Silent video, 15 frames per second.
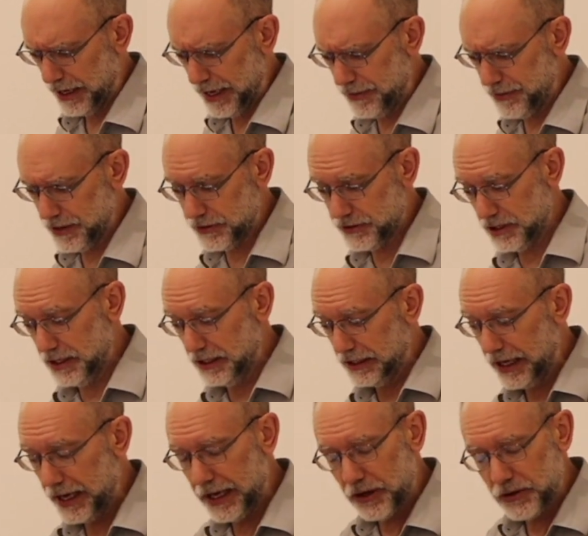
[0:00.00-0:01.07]
And there's an
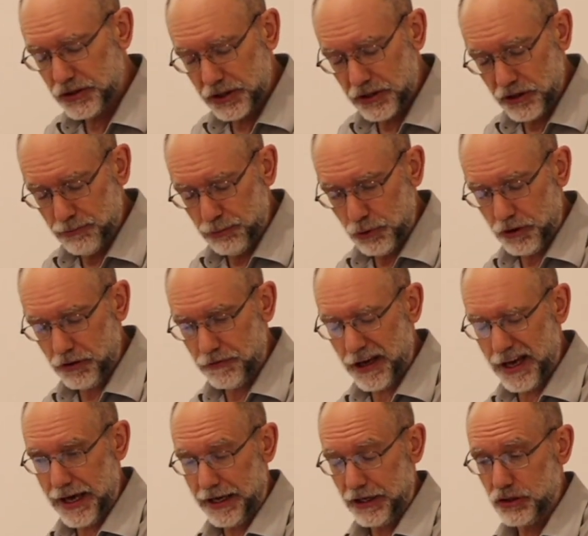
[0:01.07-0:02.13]
account in the Book of
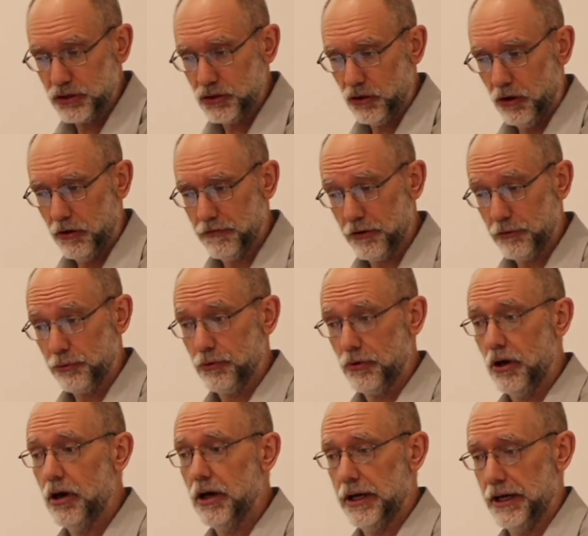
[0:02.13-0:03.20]
Acts of a
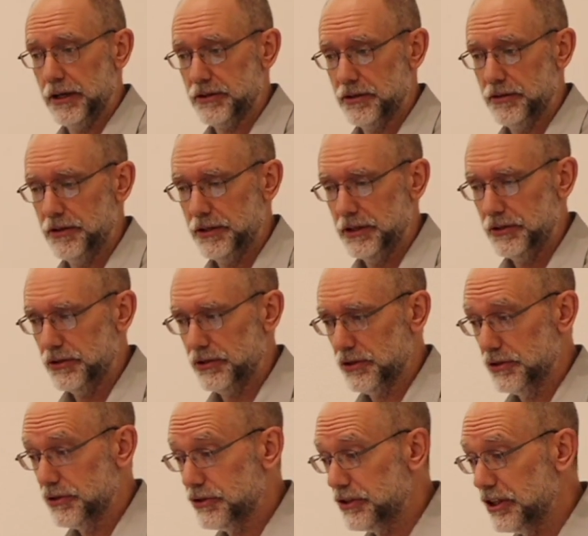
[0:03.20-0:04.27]
riot that is
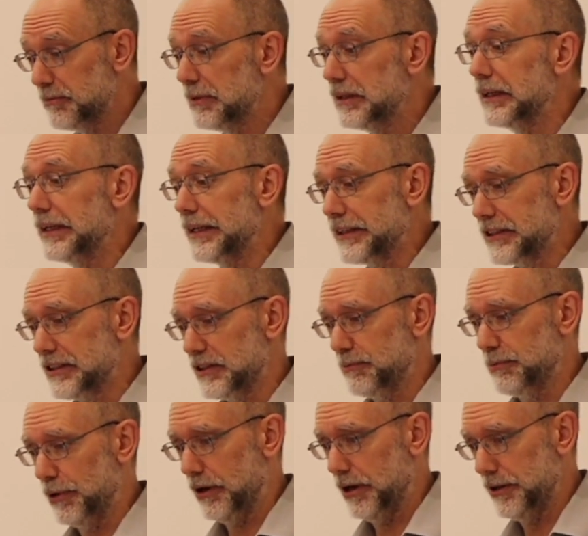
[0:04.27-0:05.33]
stimulated
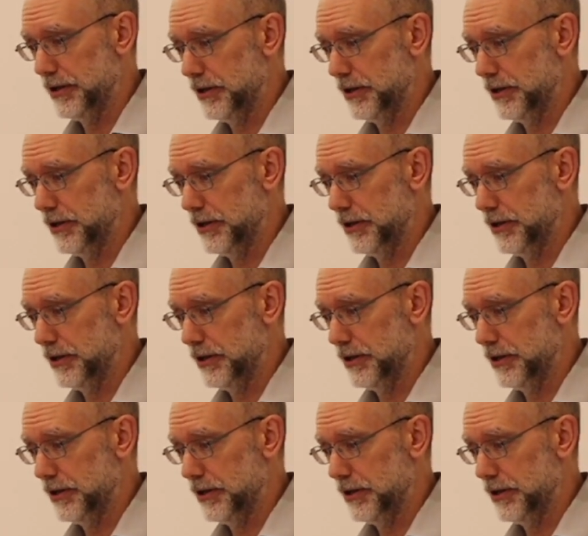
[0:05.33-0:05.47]
by